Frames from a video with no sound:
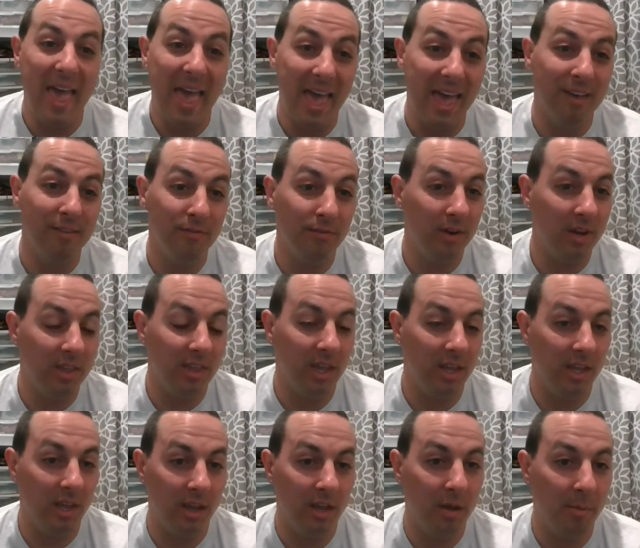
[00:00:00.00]

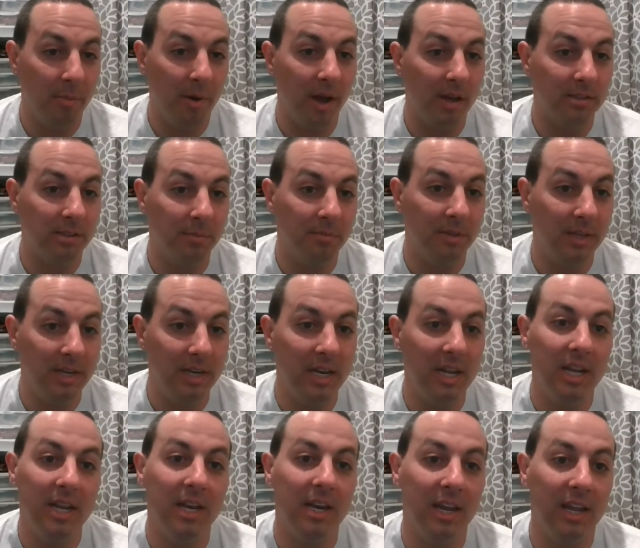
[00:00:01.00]
everything it could possibly
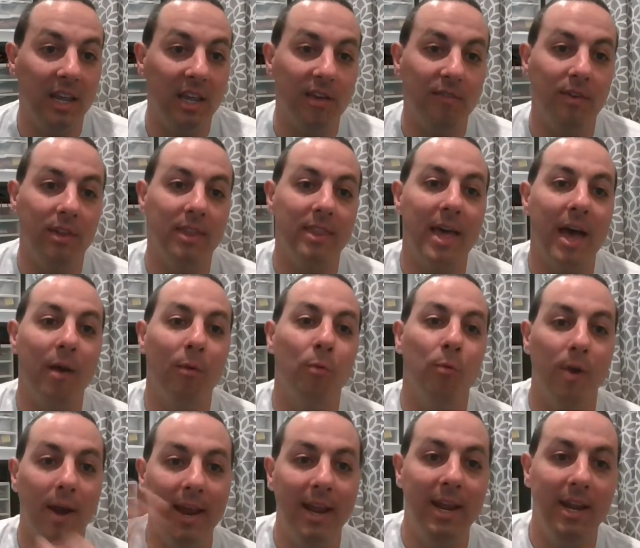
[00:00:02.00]
need and give it that
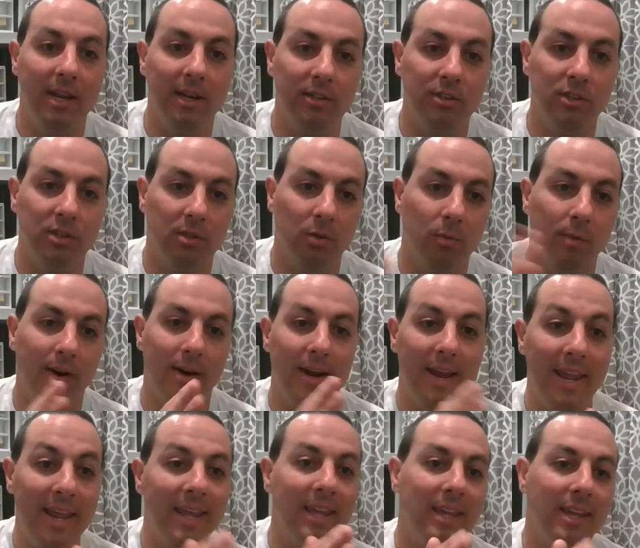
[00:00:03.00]
range to where
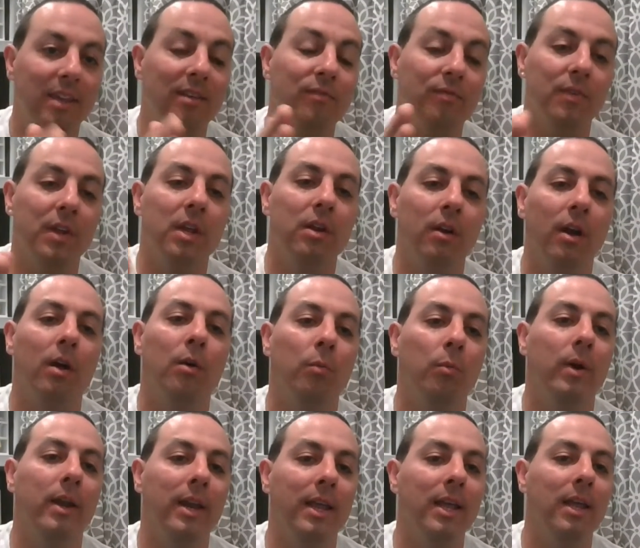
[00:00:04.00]
it can figure out
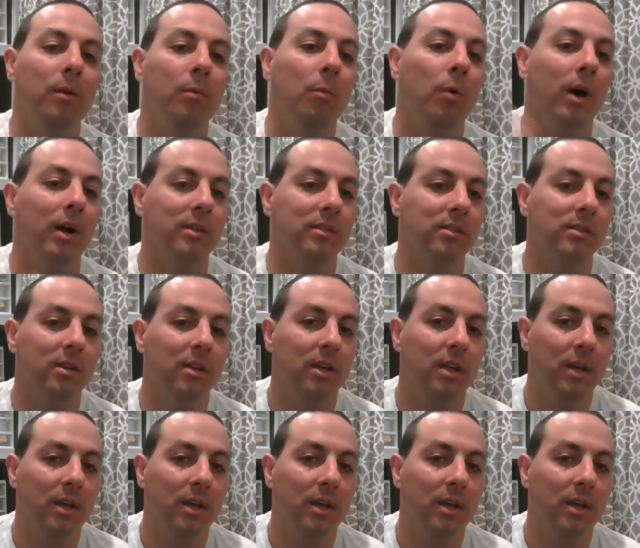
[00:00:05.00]
what it wants.